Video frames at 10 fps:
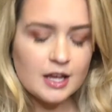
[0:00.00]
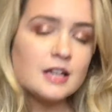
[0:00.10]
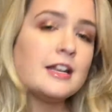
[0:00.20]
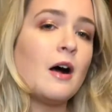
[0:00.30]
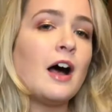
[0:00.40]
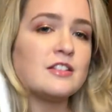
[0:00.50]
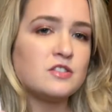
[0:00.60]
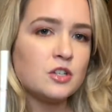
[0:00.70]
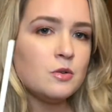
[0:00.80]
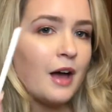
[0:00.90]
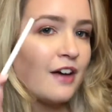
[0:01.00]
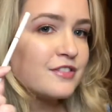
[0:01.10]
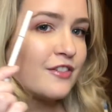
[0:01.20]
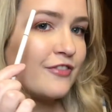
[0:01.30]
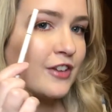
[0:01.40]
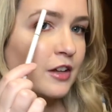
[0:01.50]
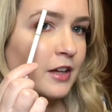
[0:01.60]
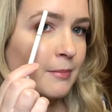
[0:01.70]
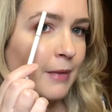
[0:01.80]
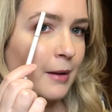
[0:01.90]
Now I do have to fill
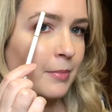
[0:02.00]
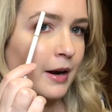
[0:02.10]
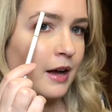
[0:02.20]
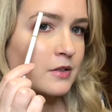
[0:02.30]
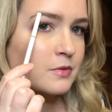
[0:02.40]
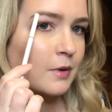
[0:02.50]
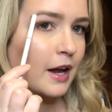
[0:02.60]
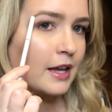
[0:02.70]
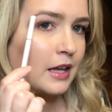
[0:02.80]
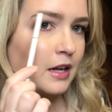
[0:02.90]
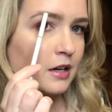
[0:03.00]
in my brows right here,